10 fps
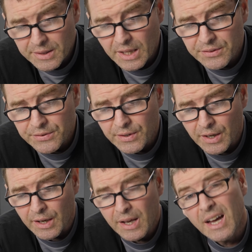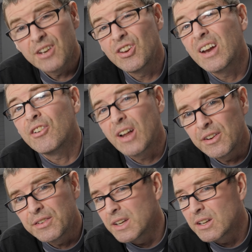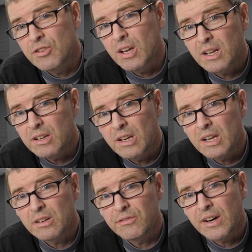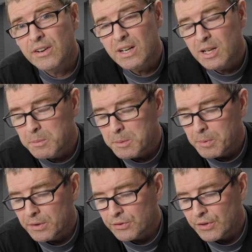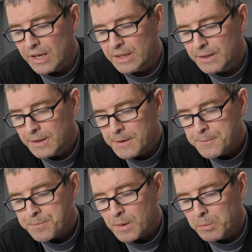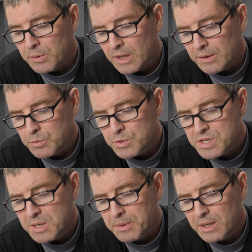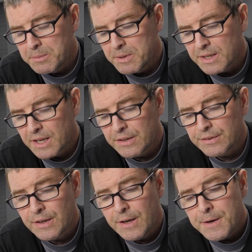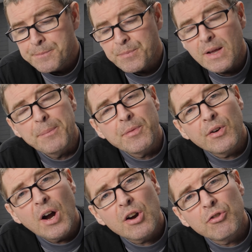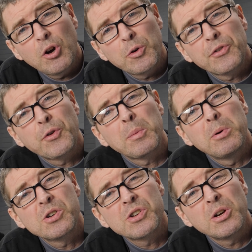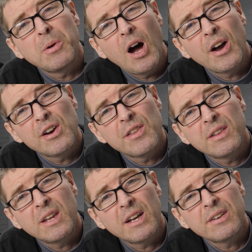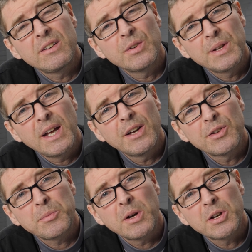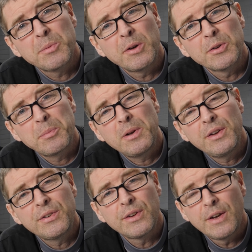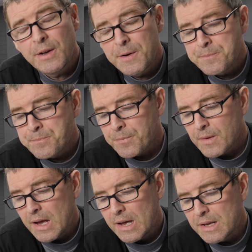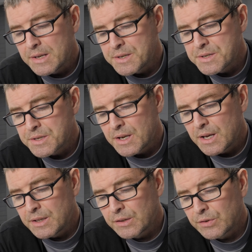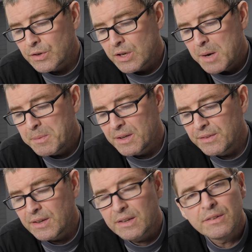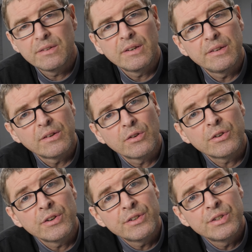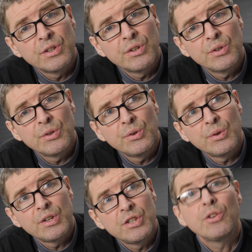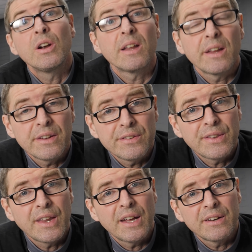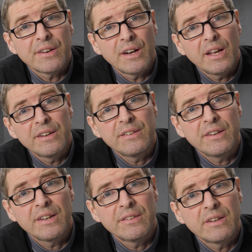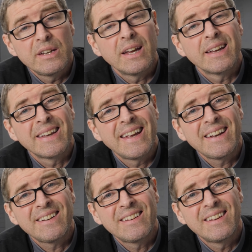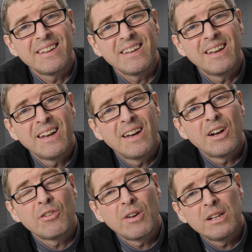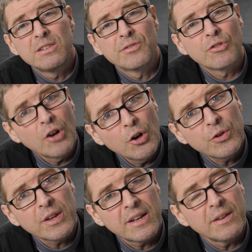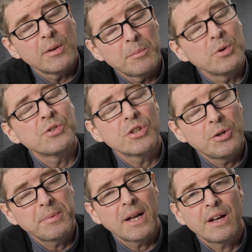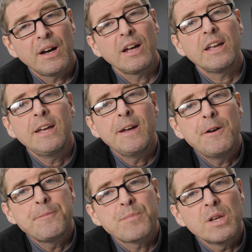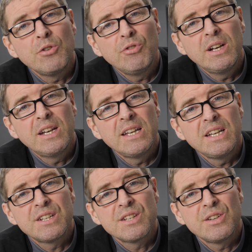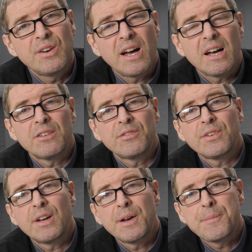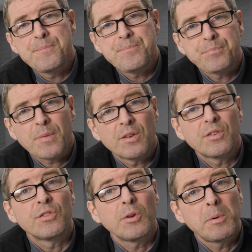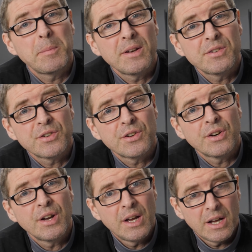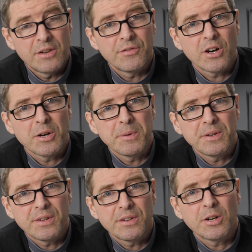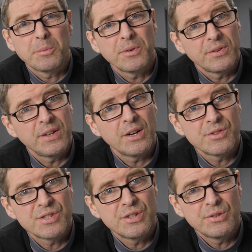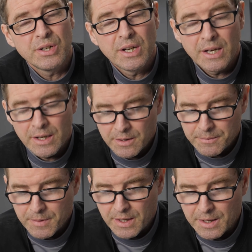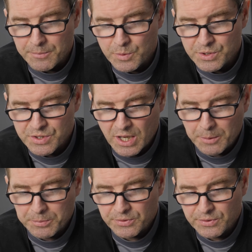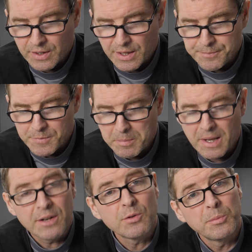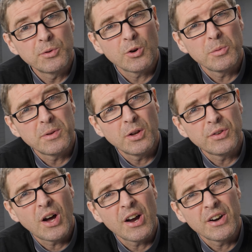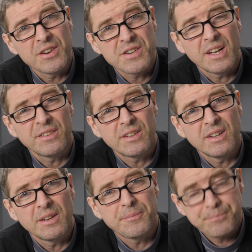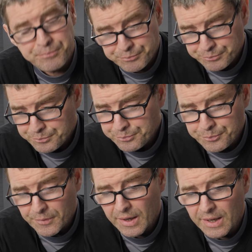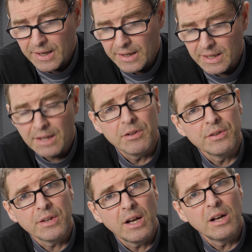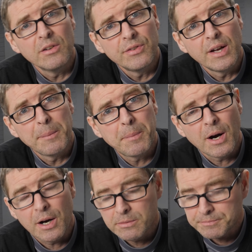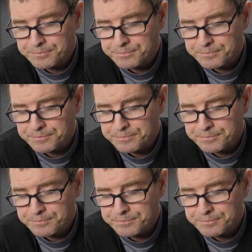That's uh, a generality. It can, it, can, it can vary bit by strain, but that would typically be the case. And there are growers who are pushing higher than that into one thousand micromoles plus, and uh, the sort of common consensus is, in order to utilize that light intensity and get the relative growth when pushing up that high, you really need to have, um, to supplement your environment in terms of C O two, um, which helps um, the plant to absorb those higher intensity uh, levels of uh, P A R.